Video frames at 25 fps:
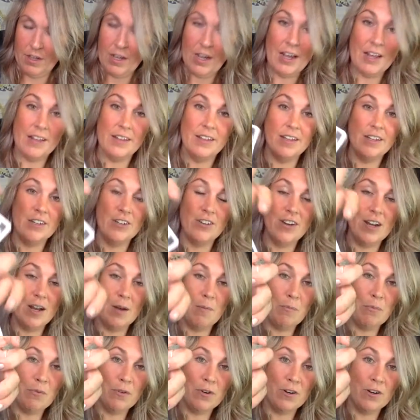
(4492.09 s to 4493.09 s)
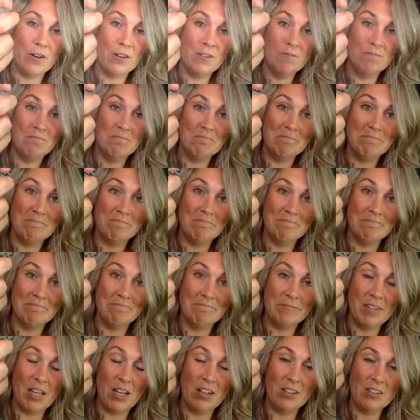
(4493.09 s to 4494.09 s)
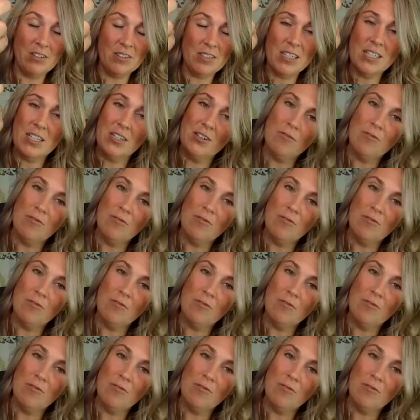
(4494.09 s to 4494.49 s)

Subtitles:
And then your Emperor. It looks like